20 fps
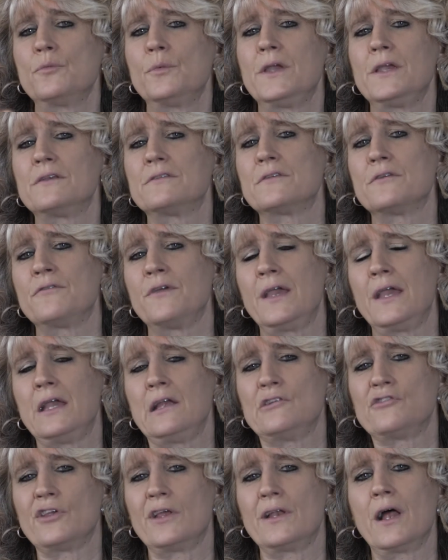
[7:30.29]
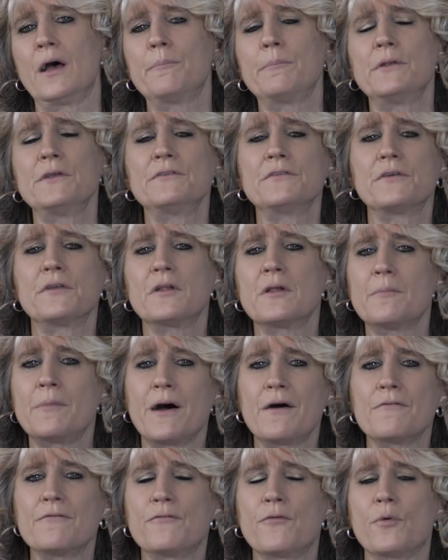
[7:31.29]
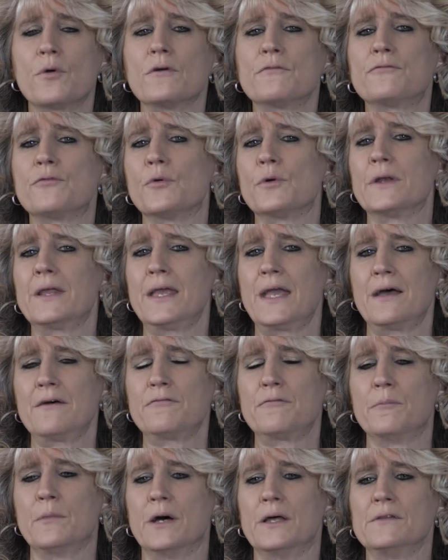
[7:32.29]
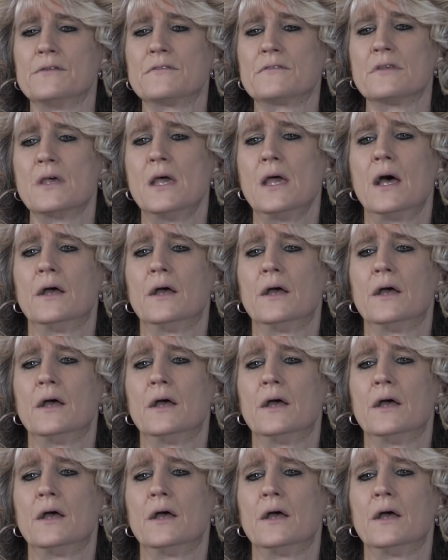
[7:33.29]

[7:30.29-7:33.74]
weeks of age and up until about 4.5 months,